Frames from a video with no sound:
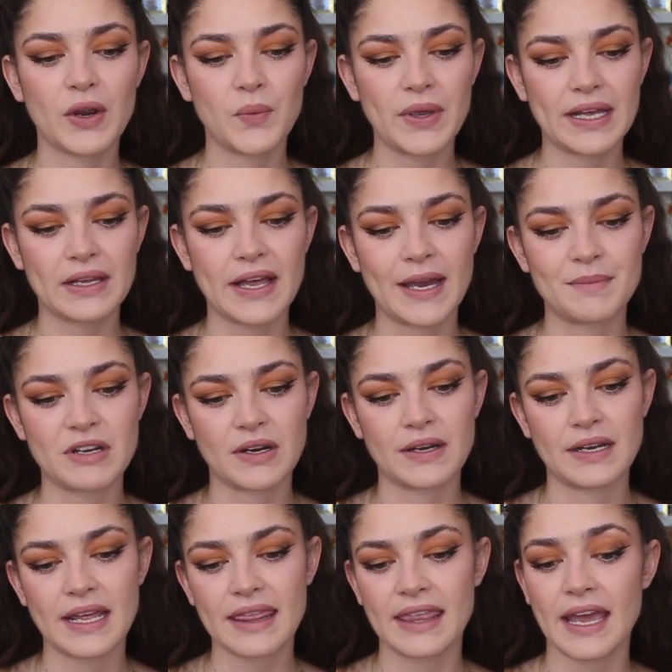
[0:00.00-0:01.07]
we climbed
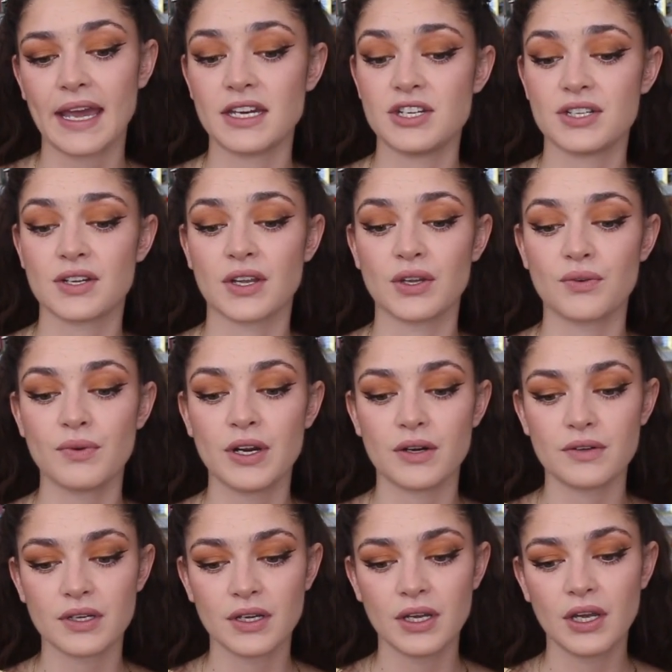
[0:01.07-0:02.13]
on the hedges on the road.